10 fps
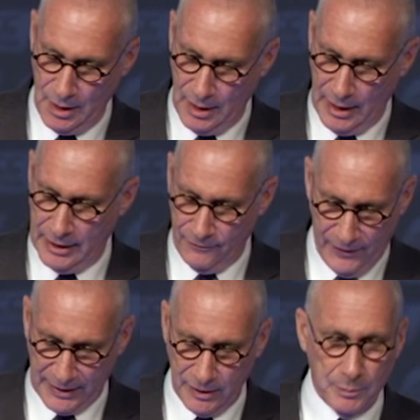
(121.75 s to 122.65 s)
an
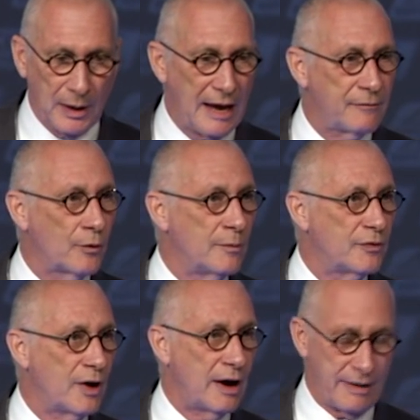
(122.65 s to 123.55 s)
effective platform for
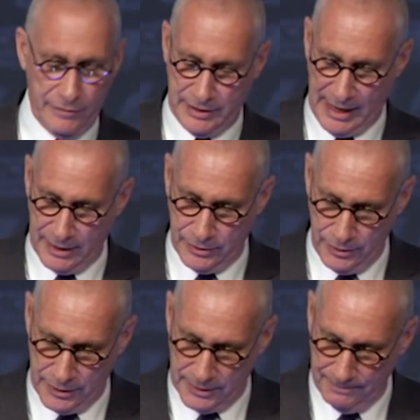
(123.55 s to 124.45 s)
our
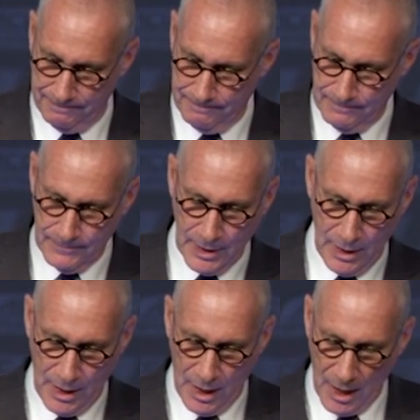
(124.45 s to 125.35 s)
advertisers,
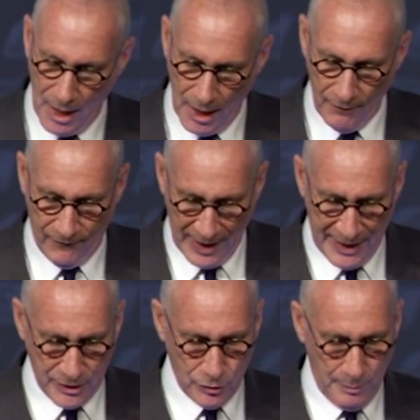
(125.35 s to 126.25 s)

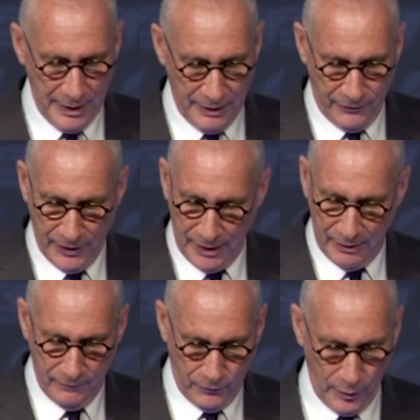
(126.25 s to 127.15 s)
financial benefit
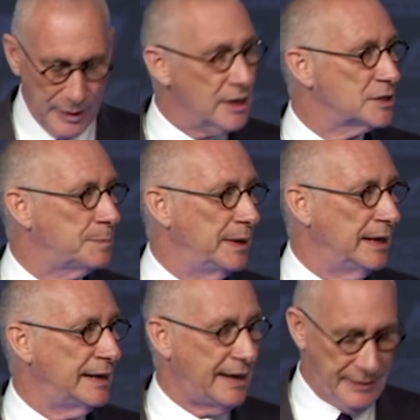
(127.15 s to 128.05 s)
for
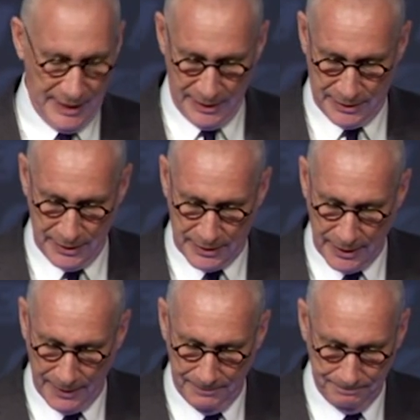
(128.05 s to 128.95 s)
ESPN and the
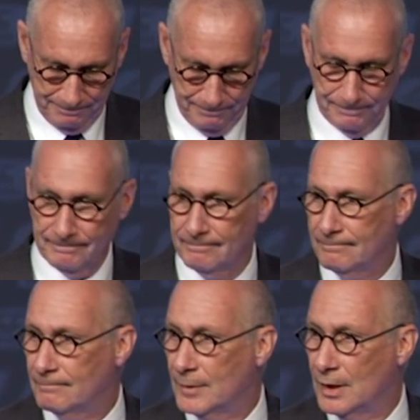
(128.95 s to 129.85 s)
ACC.
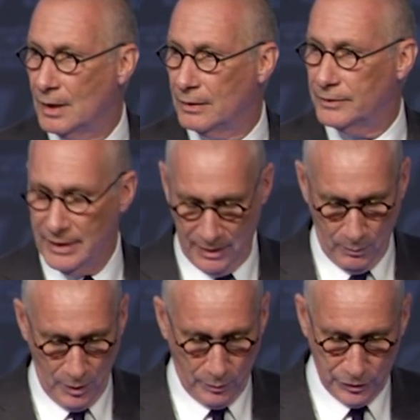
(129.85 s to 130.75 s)
The
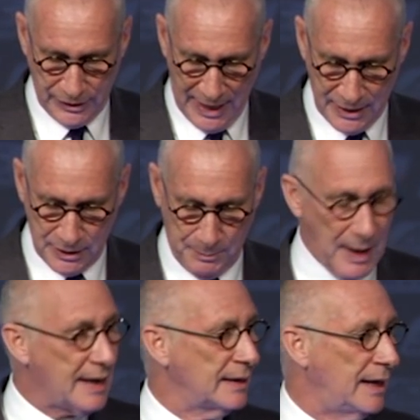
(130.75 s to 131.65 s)
network will shine a
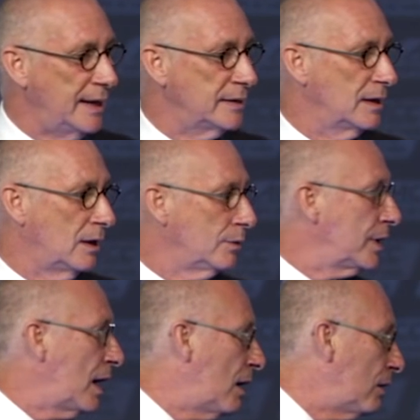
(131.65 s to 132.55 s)
spotlight on
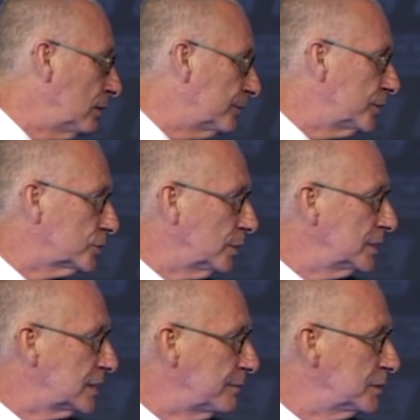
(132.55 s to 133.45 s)
all of your
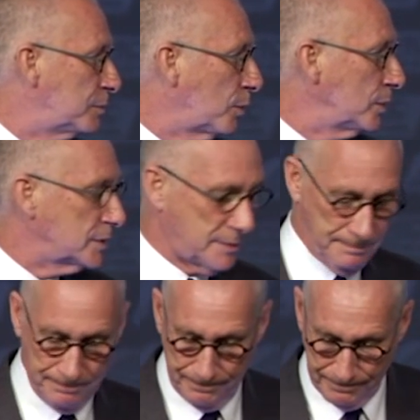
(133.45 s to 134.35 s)
27 sports
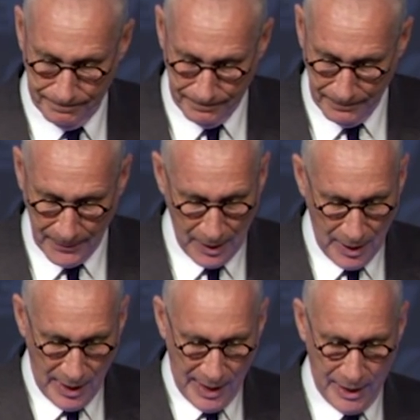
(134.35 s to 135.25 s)

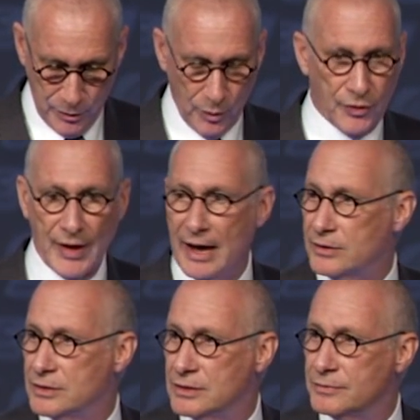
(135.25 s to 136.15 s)
and your
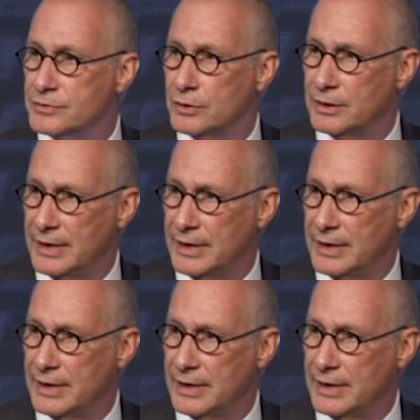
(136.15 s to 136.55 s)
thousands of student